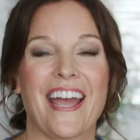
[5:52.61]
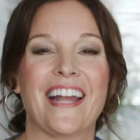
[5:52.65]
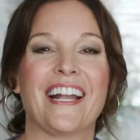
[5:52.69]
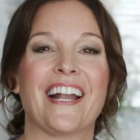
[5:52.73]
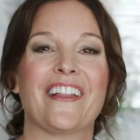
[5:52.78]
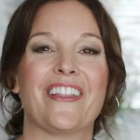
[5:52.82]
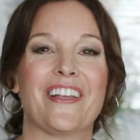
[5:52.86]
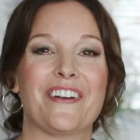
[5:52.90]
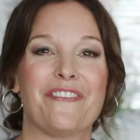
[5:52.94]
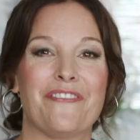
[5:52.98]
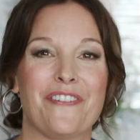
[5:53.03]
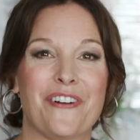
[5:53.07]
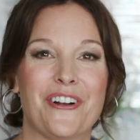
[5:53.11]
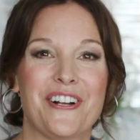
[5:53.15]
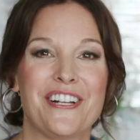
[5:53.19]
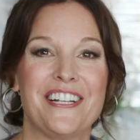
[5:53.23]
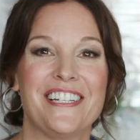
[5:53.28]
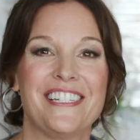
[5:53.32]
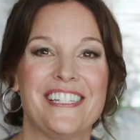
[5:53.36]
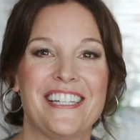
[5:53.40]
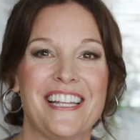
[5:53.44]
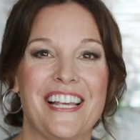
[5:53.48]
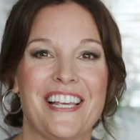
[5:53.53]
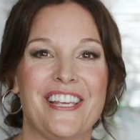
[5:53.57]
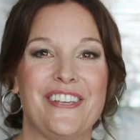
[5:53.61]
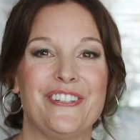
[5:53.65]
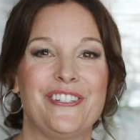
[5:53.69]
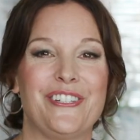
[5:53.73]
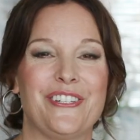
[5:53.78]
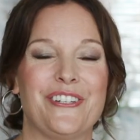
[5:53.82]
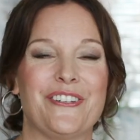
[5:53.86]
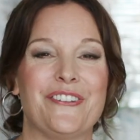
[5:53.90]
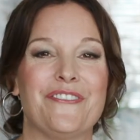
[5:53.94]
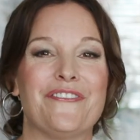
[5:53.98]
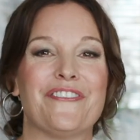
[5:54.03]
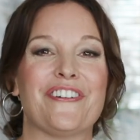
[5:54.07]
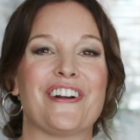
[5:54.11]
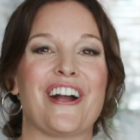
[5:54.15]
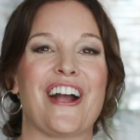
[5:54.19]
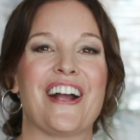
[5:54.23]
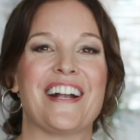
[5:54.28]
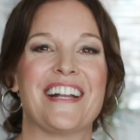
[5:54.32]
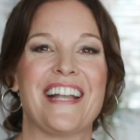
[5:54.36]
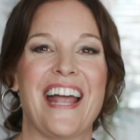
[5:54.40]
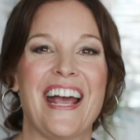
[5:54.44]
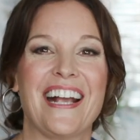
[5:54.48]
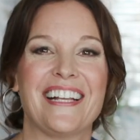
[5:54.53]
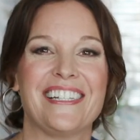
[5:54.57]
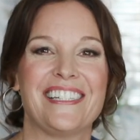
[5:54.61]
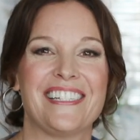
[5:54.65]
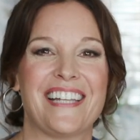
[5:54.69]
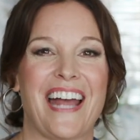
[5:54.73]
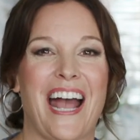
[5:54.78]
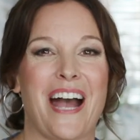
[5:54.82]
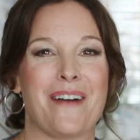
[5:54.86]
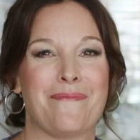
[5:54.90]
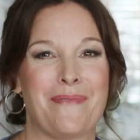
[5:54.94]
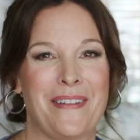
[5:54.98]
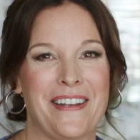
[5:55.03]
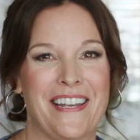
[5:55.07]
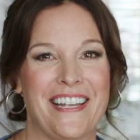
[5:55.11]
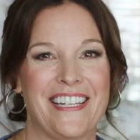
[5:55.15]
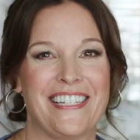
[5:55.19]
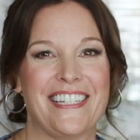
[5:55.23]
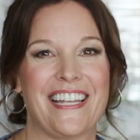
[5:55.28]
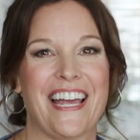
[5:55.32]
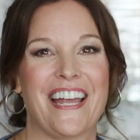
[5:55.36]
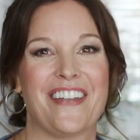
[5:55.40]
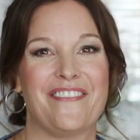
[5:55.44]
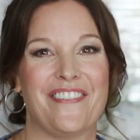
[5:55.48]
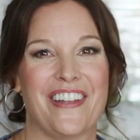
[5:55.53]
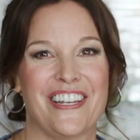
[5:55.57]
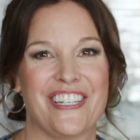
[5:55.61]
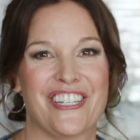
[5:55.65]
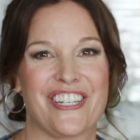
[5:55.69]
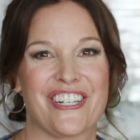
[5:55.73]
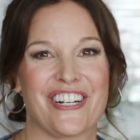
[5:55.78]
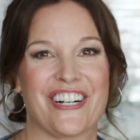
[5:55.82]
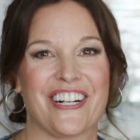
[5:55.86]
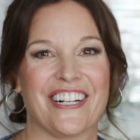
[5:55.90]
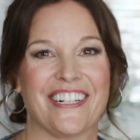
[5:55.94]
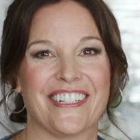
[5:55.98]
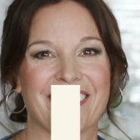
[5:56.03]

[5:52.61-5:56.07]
and I look forward to seeing you soon for our next happiness adventure.